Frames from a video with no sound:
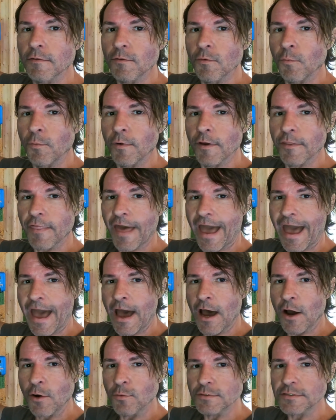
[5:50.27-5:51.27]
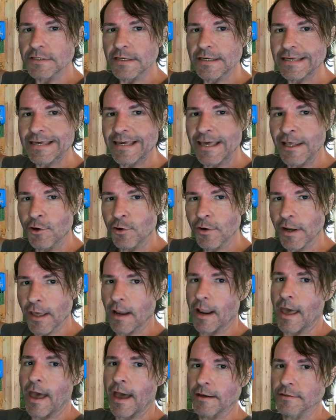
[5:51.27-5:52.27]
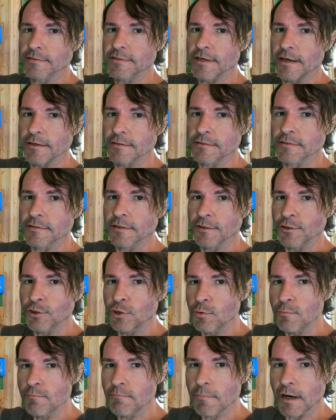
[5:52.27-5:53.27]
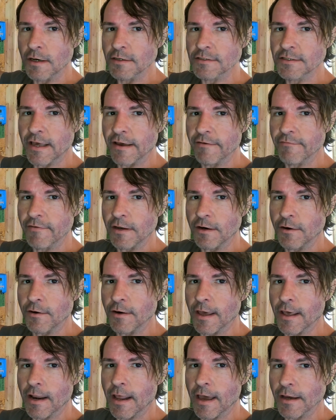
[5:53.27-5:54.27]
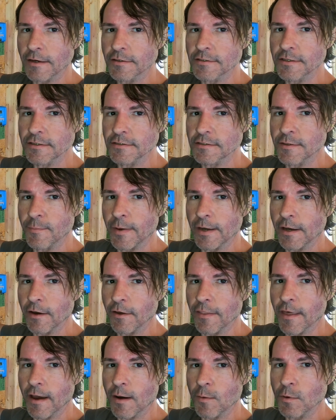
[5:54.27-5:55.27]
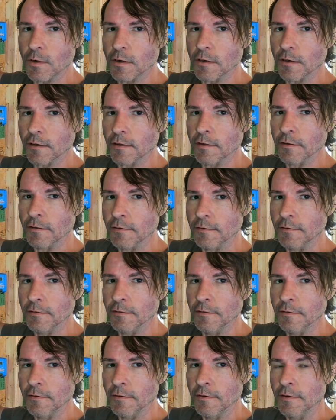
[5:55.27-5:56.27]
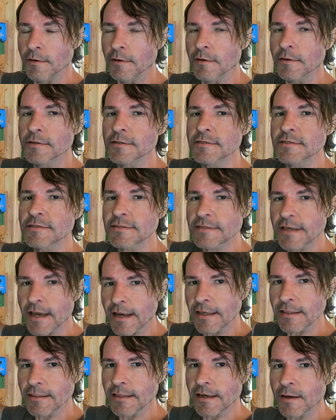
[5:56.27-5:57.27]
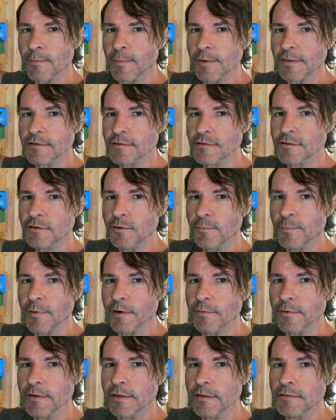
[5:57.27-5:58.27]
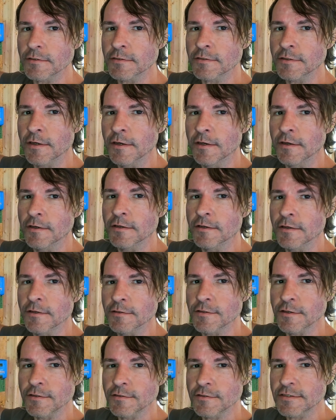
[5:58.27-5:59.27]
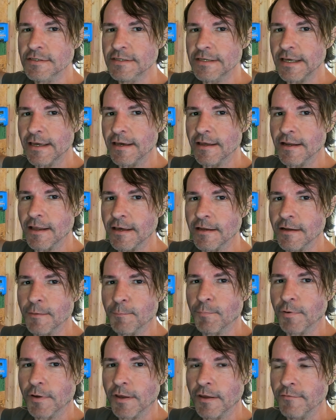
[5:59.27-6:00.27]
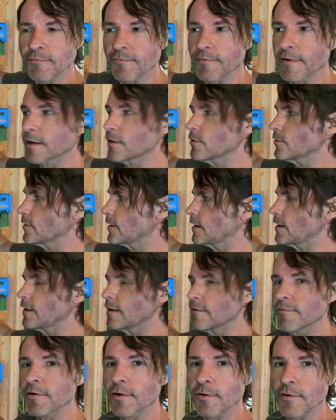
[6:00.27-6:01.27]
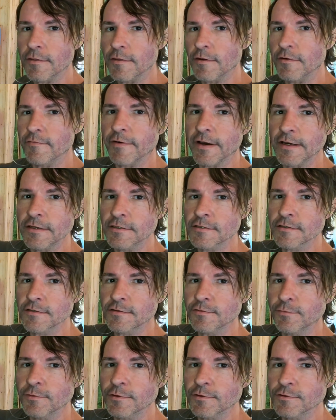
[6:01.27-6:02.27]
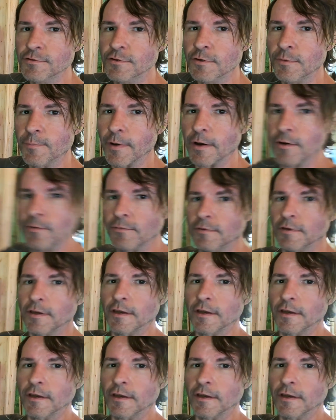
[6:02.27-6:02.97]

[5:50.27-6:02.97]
without internet access. You must have internet access to make all that work. Second thing about the servo is to see it and to configure any of your other devices through your servo,